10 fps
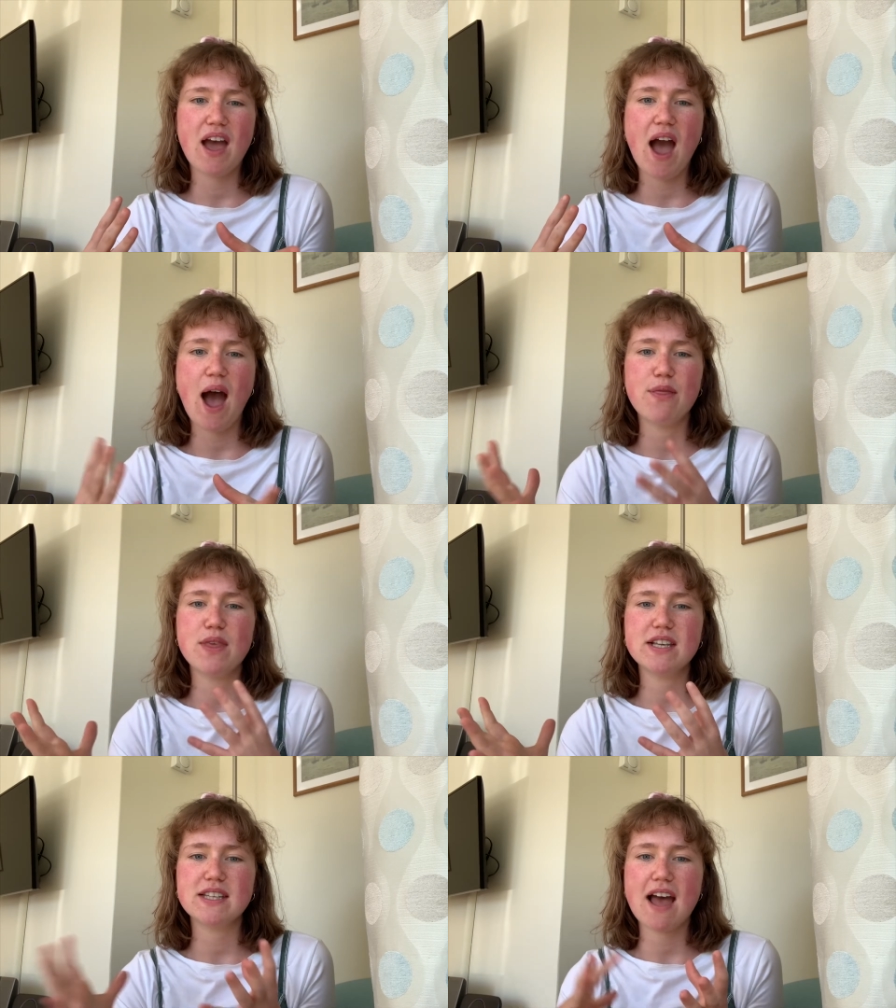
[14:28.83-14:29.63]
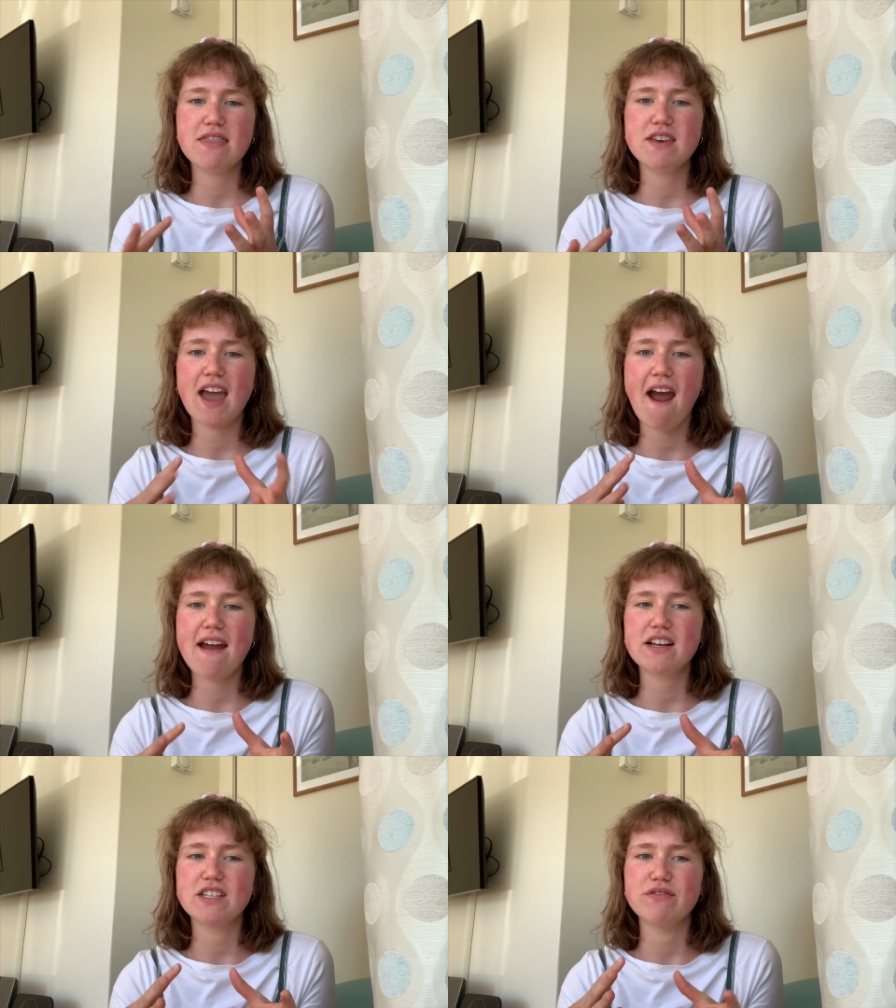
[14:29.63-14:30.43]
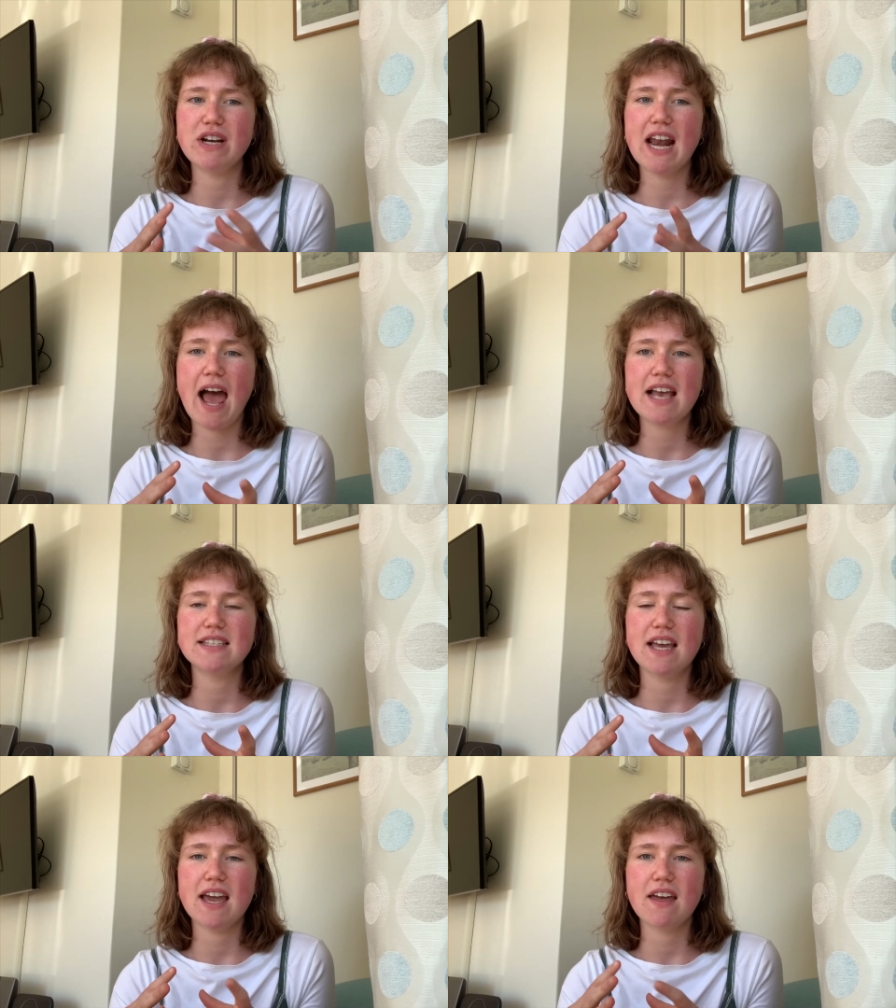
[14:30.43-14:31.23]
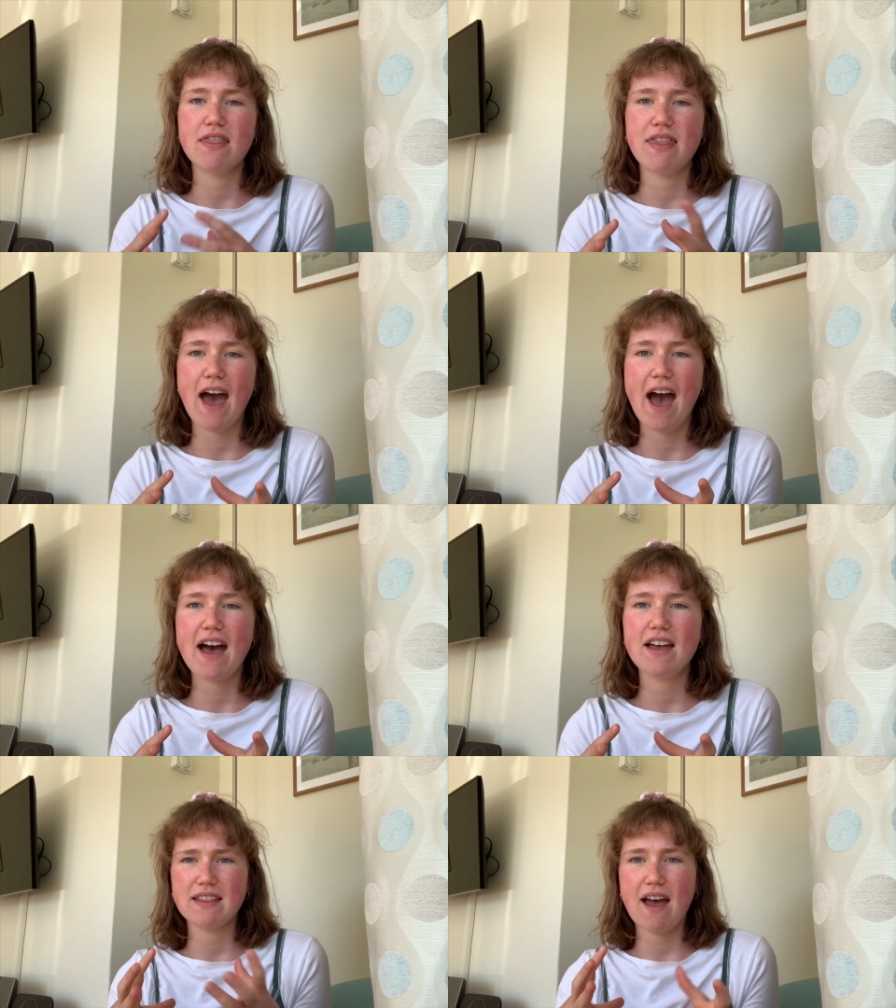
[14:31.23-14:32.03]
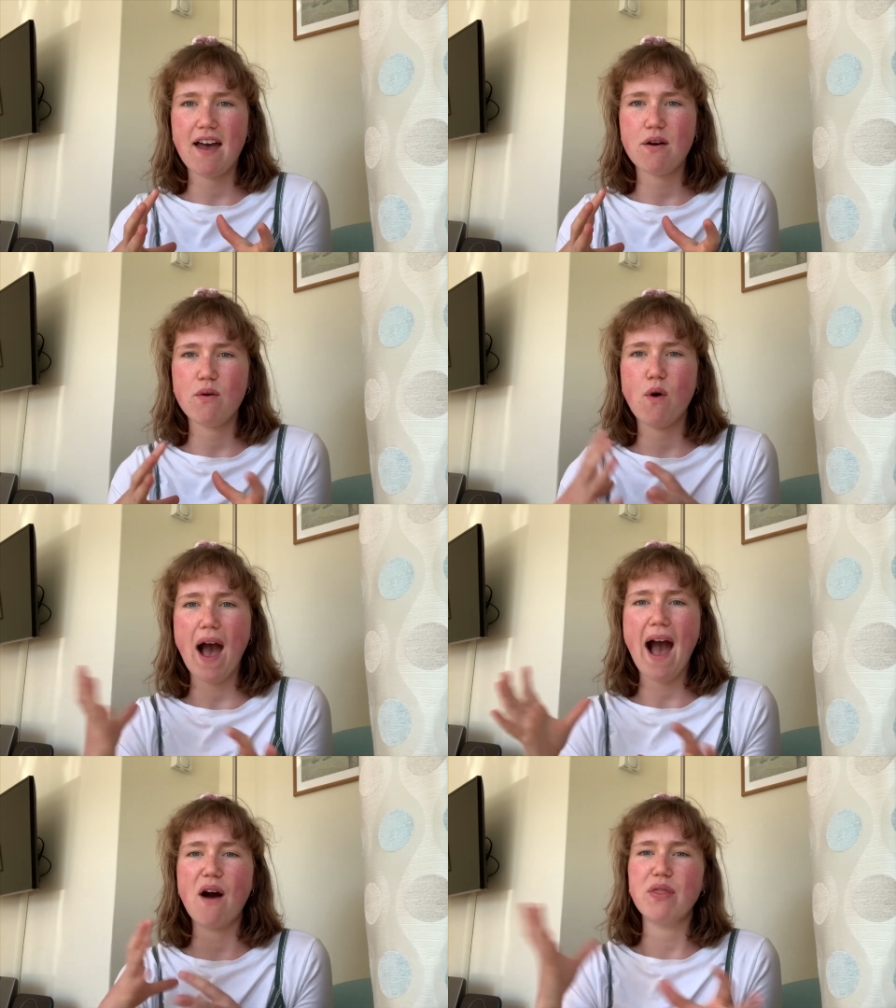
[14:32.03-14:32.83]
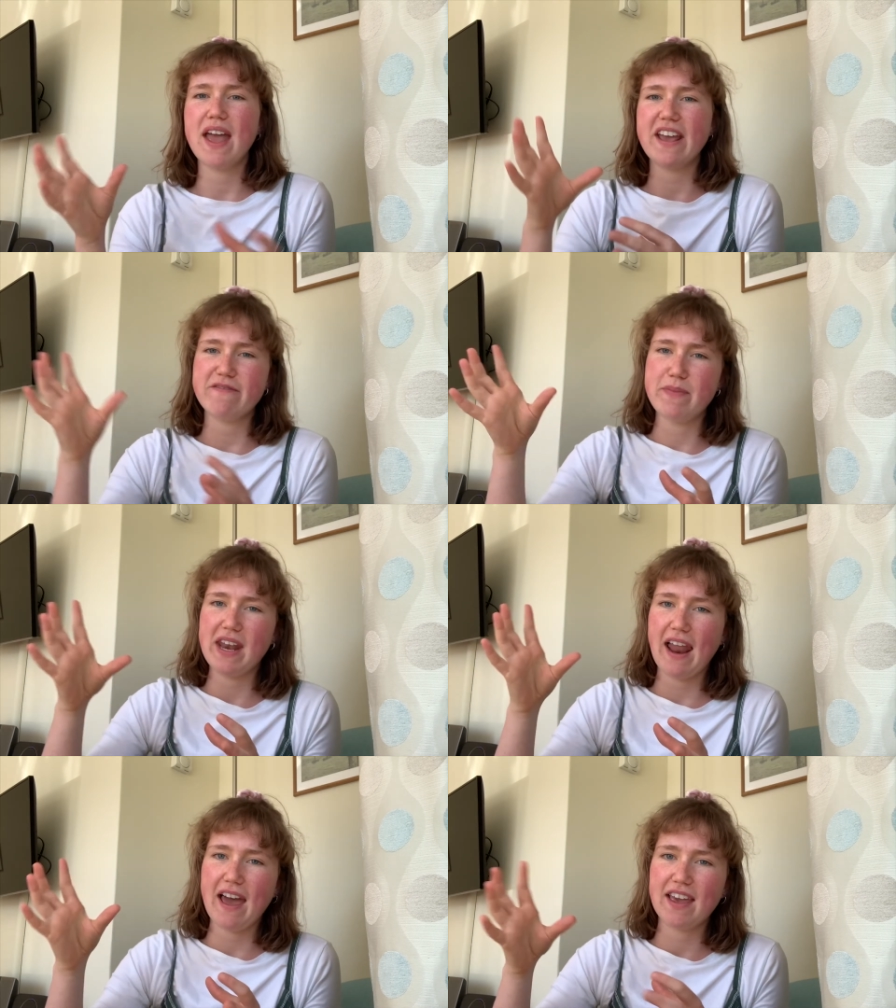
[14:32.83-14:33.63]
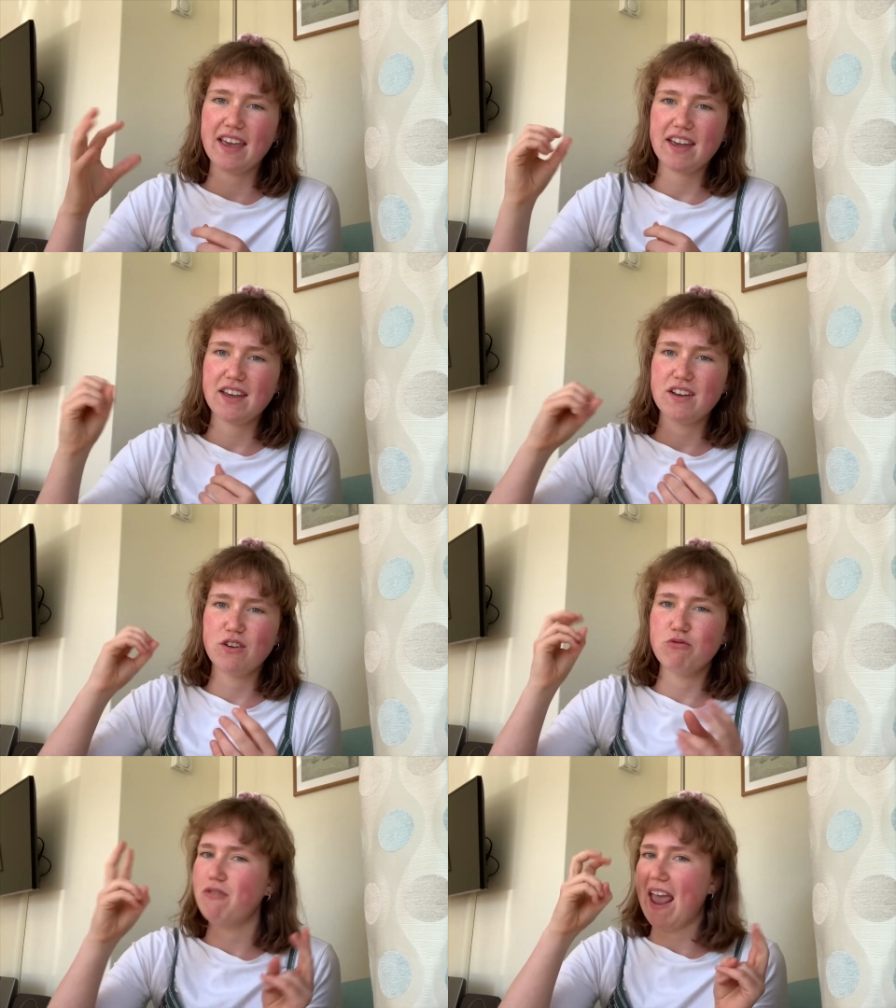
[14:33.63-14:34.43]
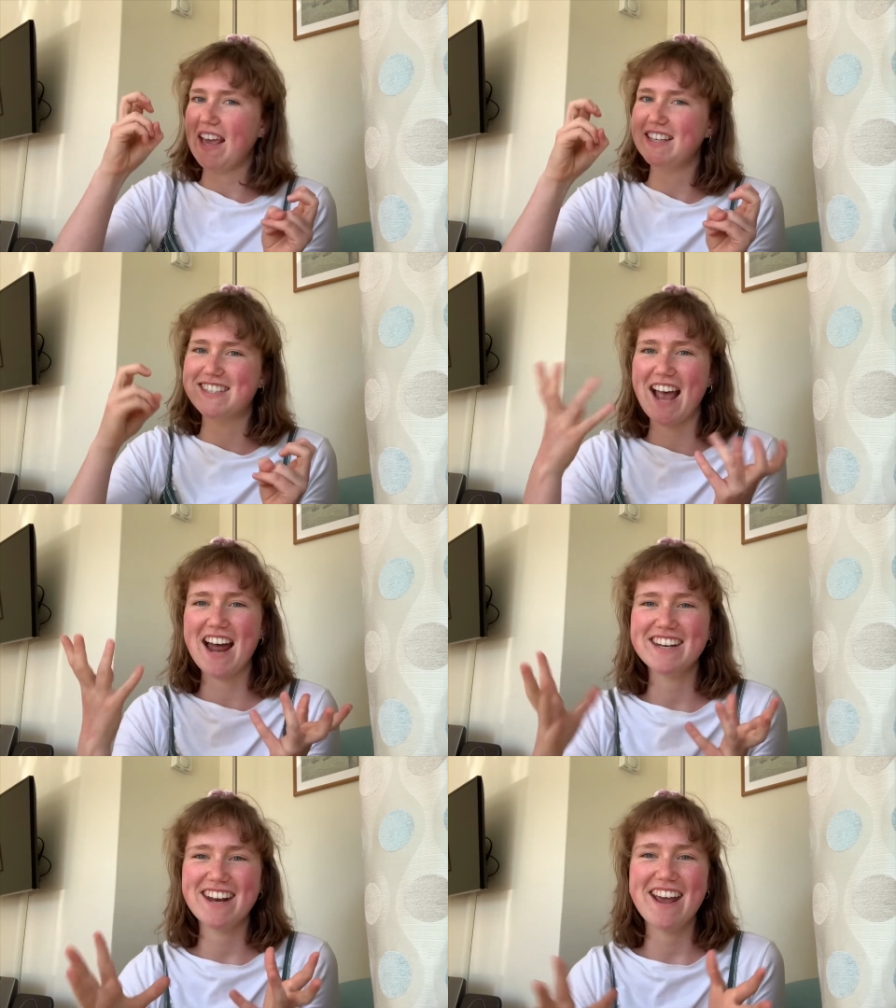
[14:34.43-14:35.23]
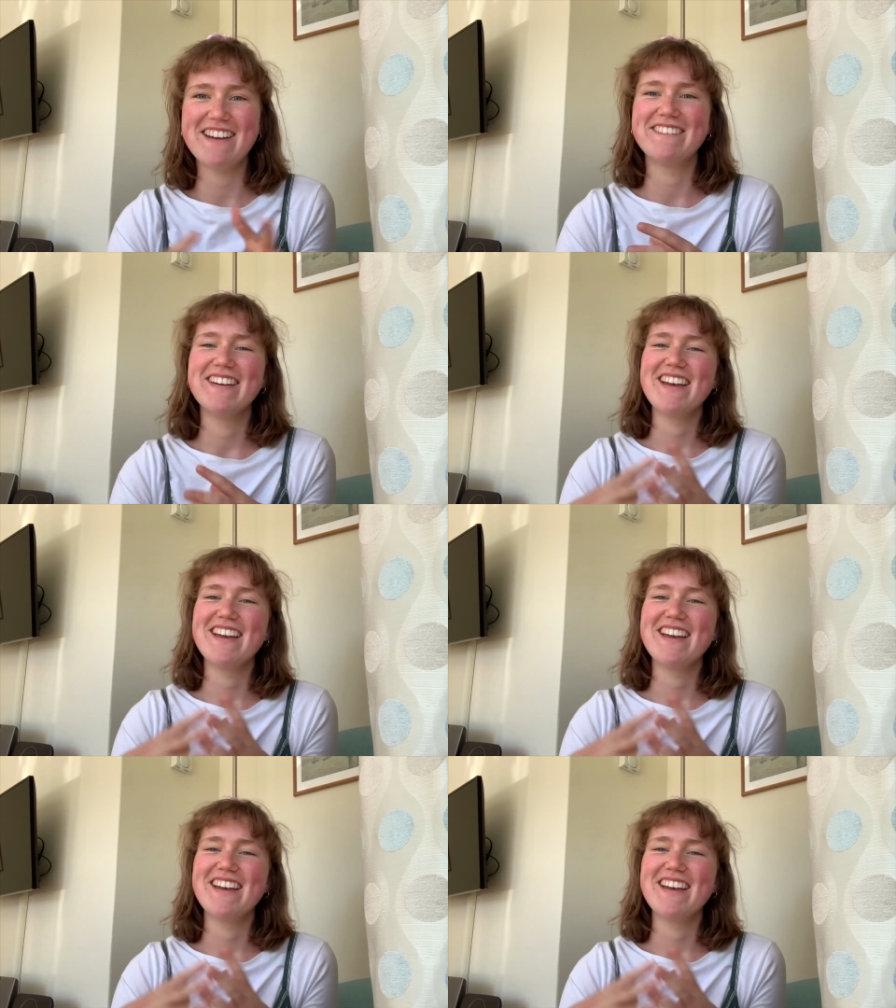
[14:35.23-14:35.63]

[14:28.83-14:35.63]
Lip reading: And it's like the character realizing that how they've been like raised, I